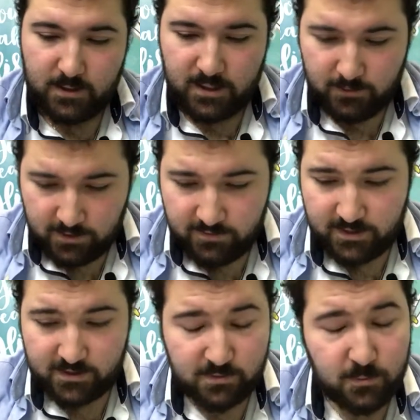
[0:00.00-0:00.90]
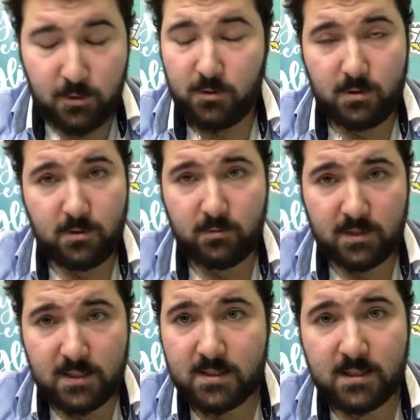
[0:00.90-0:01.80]
However small,
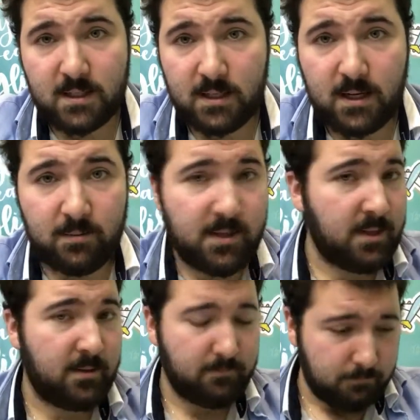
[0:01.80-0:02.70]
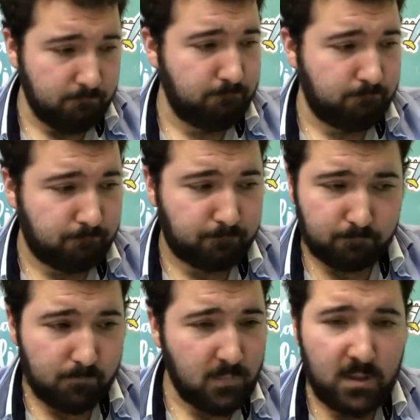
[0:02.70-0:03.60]
realistically, I mean,
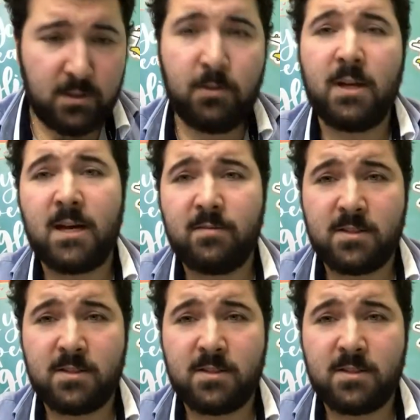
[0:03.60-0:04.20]
you could have